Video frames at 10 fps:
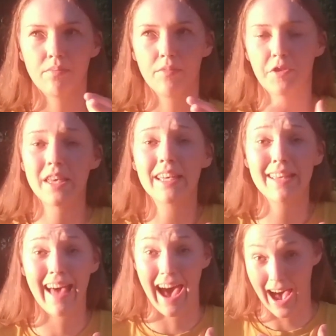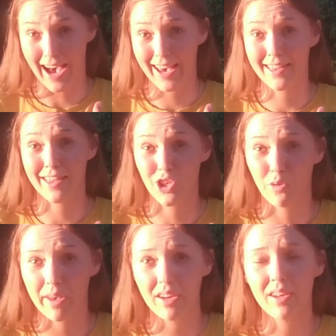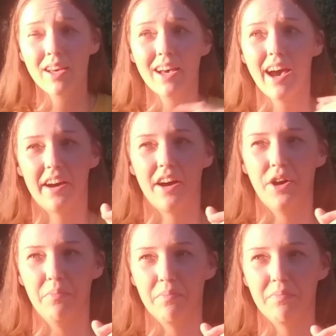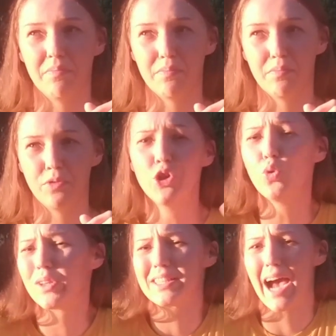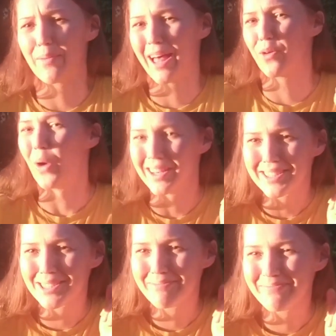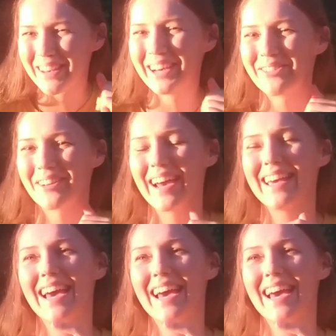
thinking that I, the human, knew what the timeline was, right?